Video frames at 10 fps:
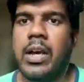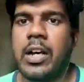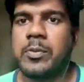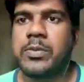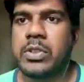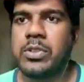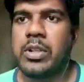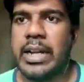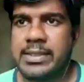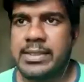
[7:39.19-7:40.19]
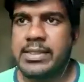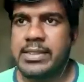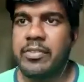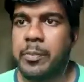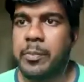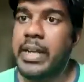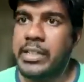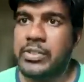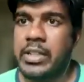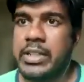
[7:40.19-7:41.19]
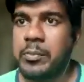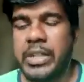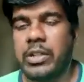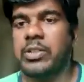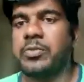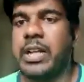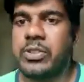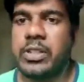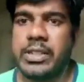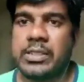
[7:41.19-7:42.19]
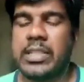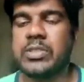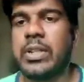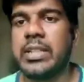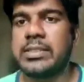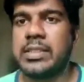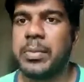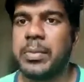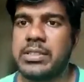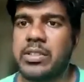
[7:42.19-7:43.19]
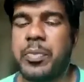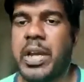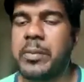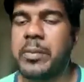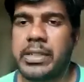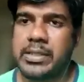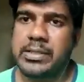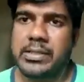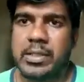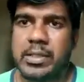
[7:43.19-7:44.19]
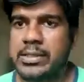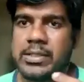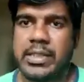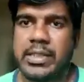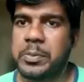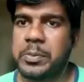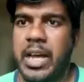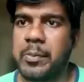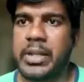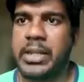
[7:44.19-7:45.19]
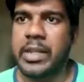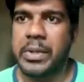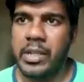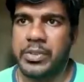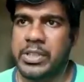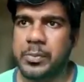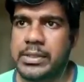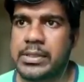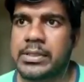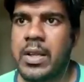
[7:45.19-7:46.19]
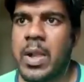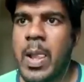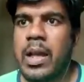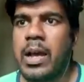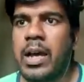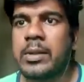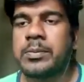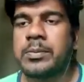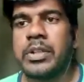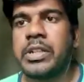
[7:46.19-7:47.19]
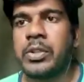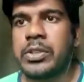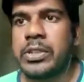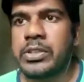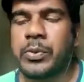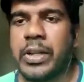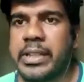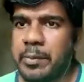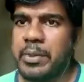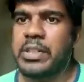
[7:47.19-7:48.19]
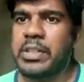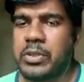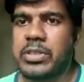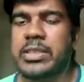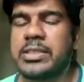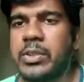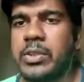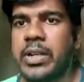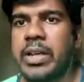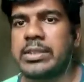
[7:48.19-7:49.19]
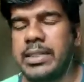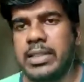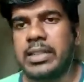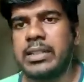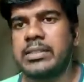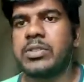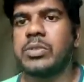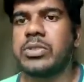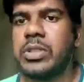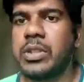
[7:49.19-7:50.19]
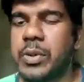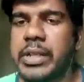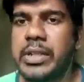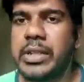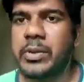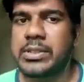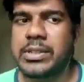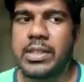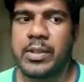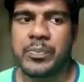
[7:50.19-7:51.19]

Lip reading: So landslides have happened because of natural reasons, as well as because of man-made reasons. It has been happening in many of these places. So in 2020, I mean, the most recent one, I'll say that is 2020. There was a